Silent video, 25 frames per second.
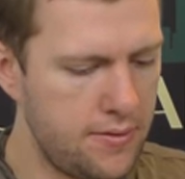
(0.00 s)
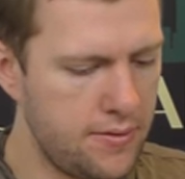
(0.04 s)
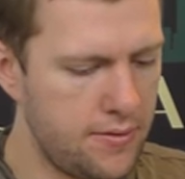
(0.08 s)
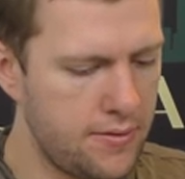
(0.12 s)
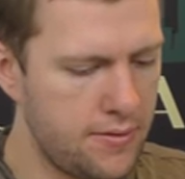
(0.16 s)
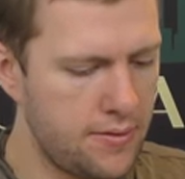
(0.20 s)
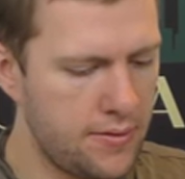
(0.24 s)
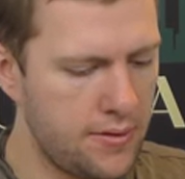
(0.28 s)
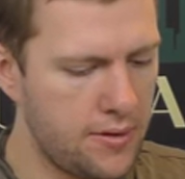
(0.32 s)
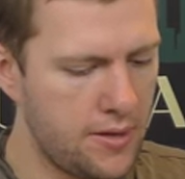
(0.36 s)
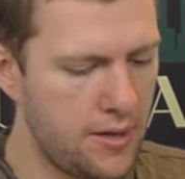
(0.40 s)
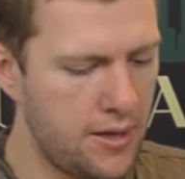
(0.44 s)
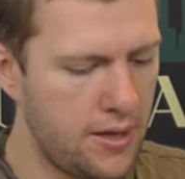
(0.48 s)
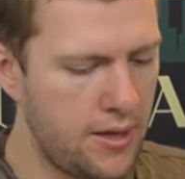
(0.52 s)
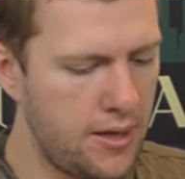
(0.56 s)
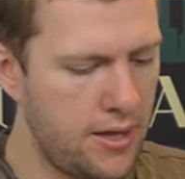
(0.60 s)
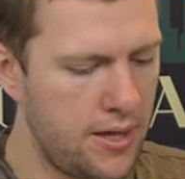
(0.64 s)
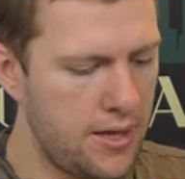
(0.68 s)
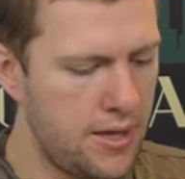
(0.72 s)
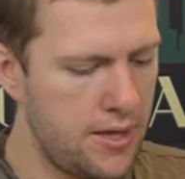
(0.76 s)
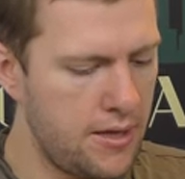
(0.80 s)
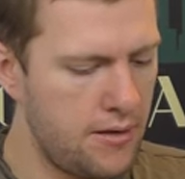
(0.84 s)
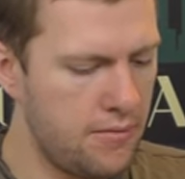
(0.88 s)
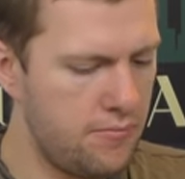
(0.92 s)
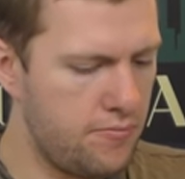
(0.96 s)
to the
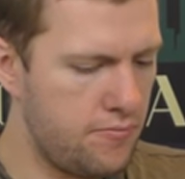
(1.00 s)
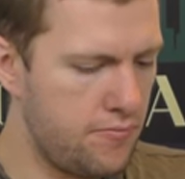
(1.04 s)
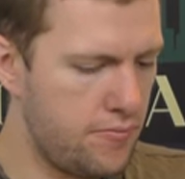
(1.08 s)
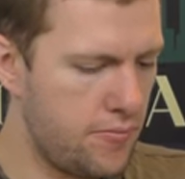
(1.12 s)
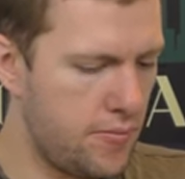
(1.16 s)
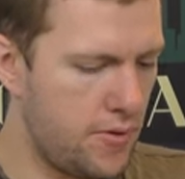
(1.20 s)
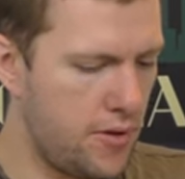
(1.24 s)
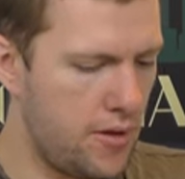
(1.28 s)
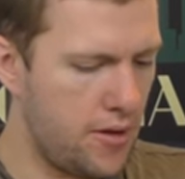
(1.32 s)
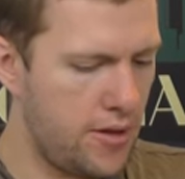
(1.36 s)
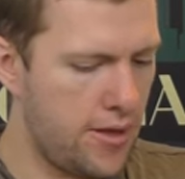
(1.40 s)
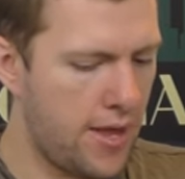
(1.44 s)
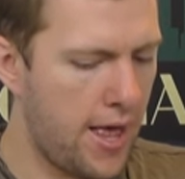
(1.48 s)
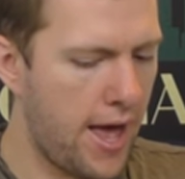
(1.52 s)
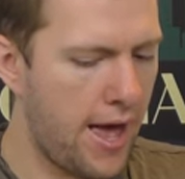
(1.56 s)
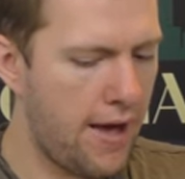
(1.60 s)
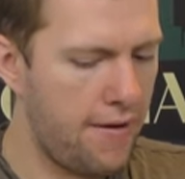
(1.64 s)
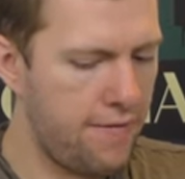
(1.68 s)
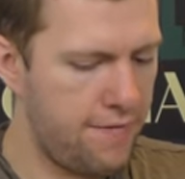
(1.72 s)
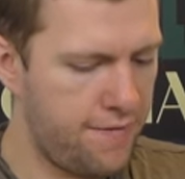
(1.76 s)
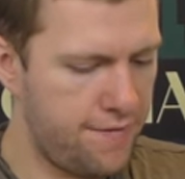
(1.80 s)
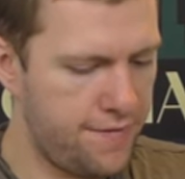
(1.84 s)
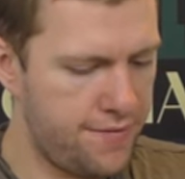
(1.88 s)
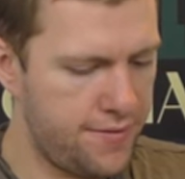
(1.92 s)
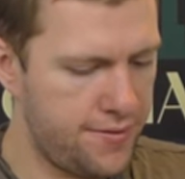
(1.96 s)
l
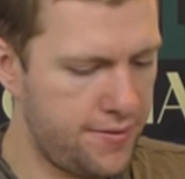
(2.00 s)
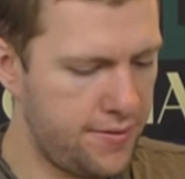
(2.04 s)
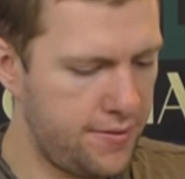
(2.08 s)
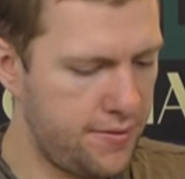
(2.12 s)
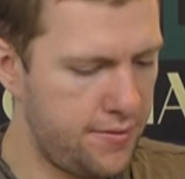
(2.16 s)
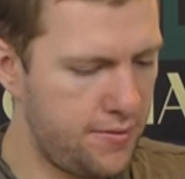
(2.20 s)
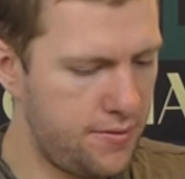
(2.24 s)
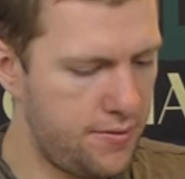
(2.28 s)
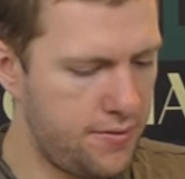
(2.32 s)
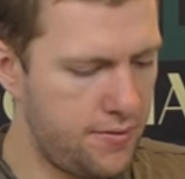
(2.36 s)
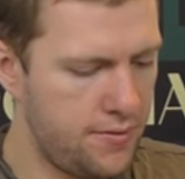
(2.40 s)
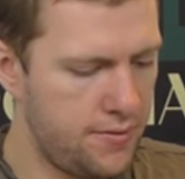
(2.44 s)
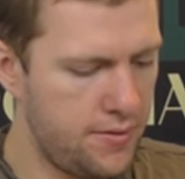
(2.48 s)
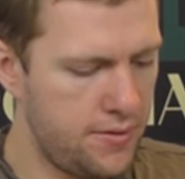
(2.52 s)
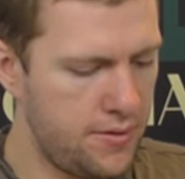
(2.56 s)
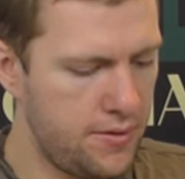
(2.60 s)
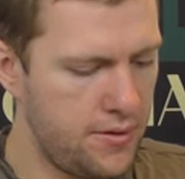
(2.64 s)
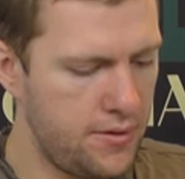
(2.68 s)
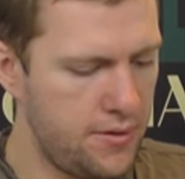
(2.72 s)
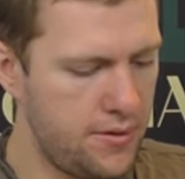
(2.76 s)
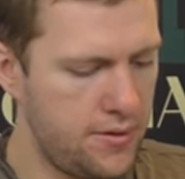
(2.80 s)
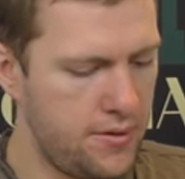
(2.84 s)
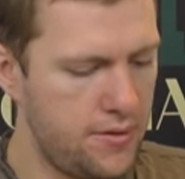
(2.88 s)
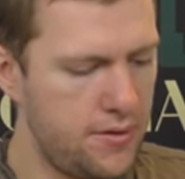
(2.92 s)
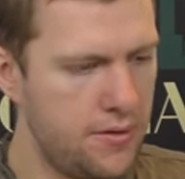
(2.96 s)
left
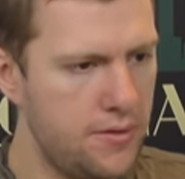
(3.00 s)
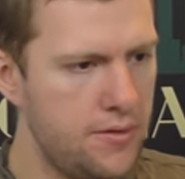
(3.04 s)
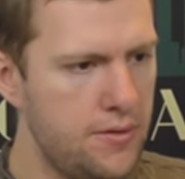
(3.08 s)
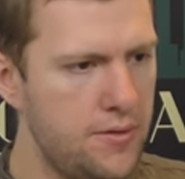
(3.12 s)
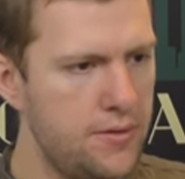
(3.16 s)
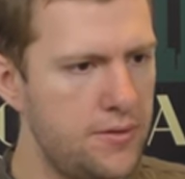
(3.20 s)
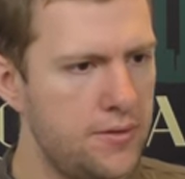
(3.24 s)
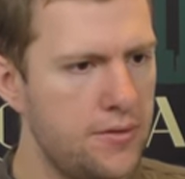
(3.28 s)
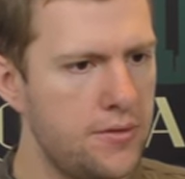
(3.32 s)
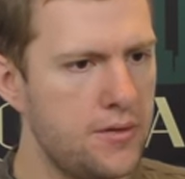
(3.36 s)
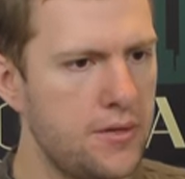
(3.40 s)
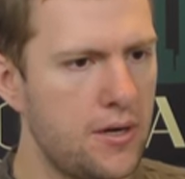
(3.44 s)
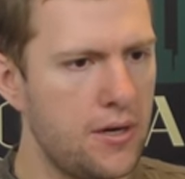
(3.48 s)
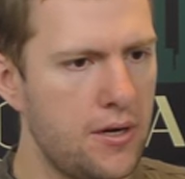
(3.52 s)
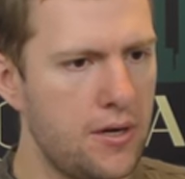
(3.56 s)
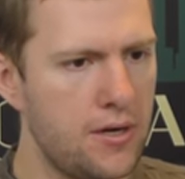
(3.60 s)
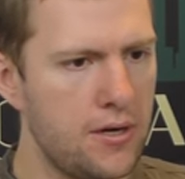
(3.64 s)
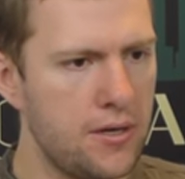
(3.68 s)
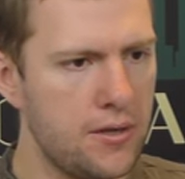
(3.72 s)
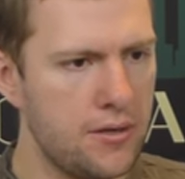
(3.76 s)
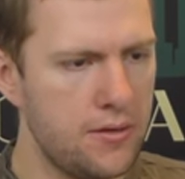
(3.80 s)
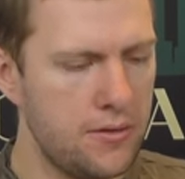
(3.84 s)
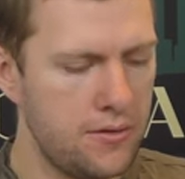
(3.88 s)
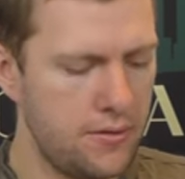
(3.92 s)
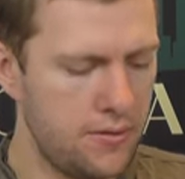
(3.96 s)
side.